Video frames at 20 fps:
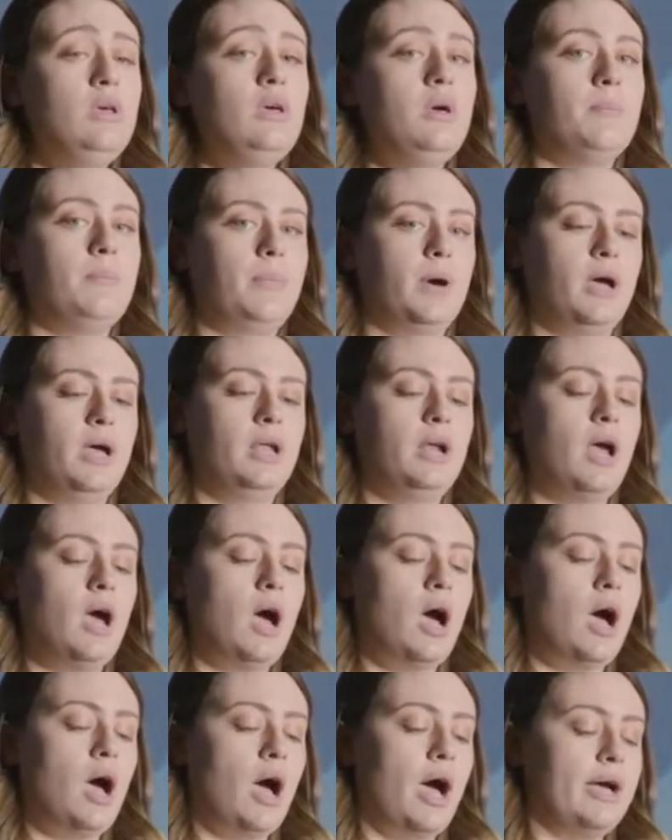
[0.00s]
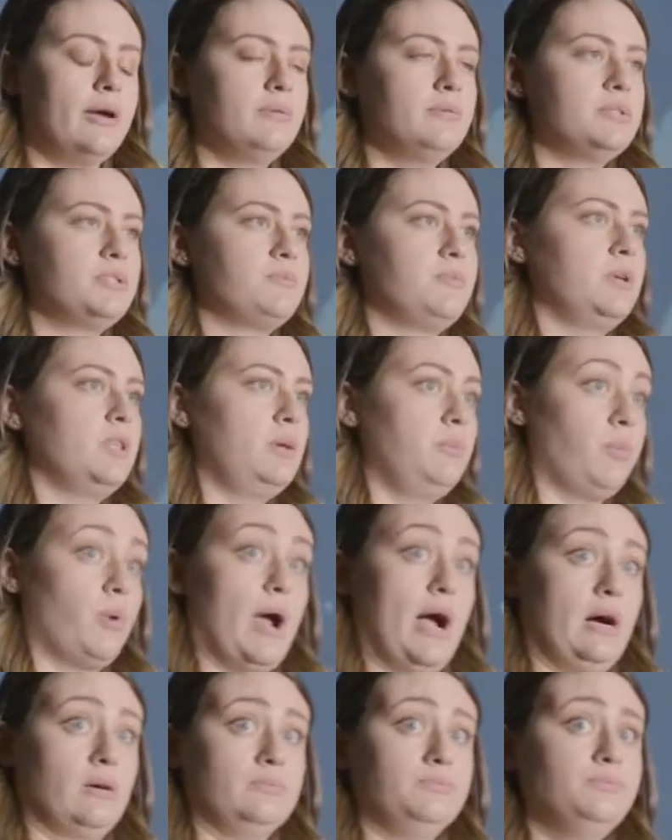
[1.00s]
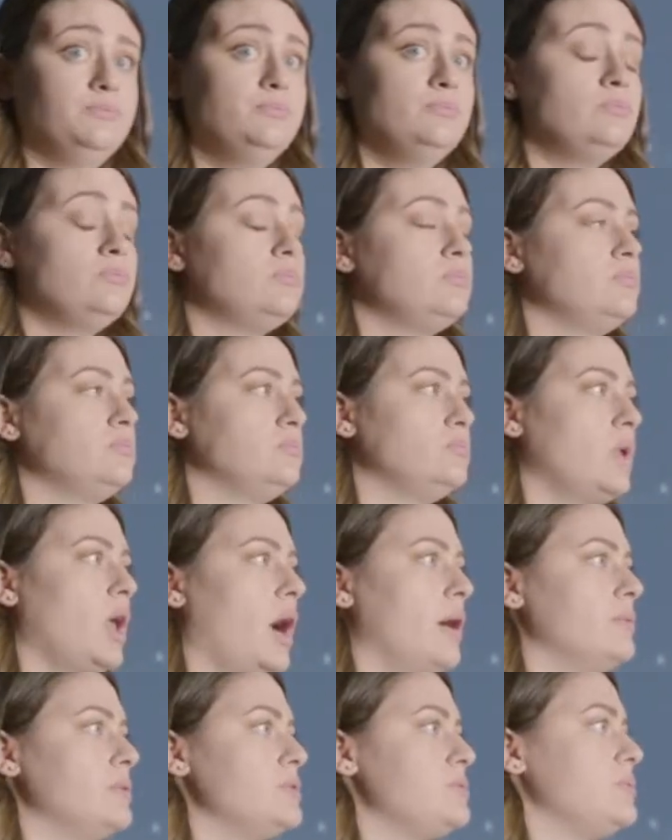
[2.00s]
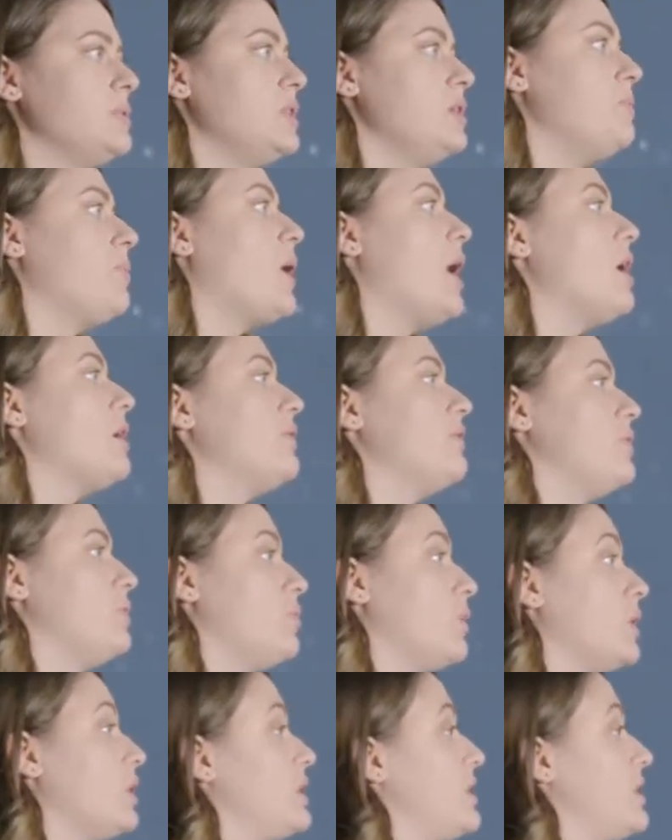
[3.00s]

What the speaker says: But I was really proud. I was really proud of the work